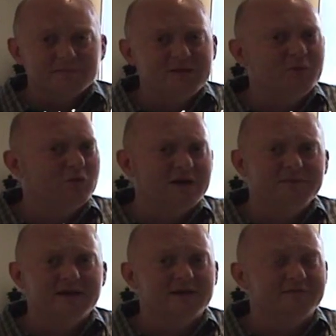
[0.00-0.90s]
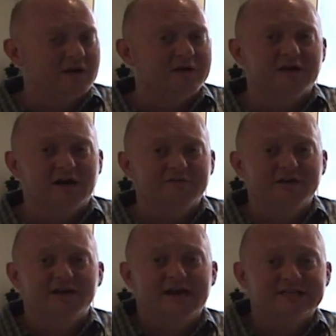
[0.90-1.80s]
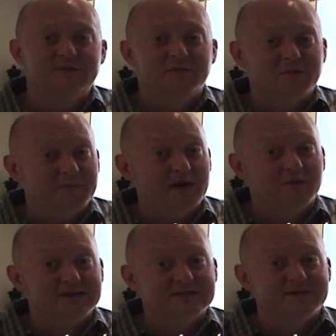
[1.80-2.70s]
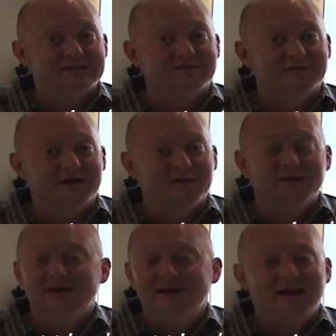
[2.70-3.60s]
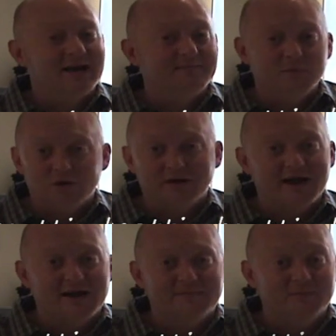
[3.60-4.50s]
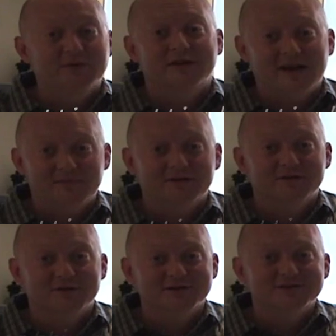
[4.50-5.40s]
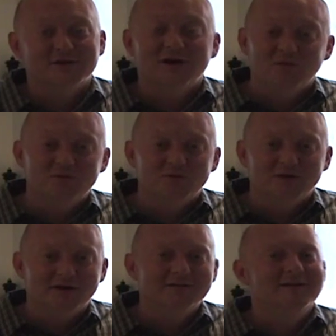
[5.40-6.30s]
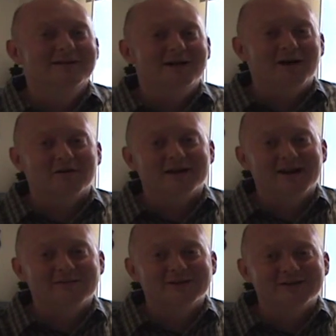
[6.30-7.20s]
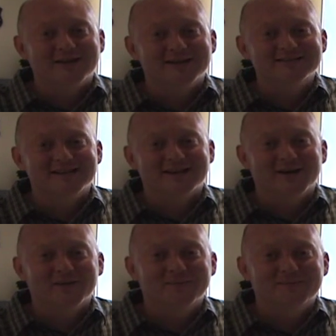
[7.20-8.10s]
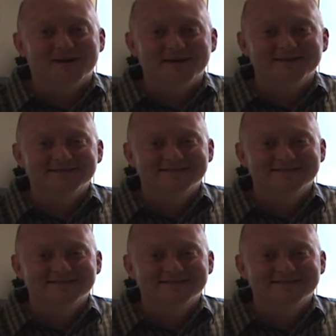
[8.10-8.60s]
People write me very often and ask me to prepare recipes for them, and I'm more than happy to do it. So I hope you will. All right, have a good day. Take care. Bye.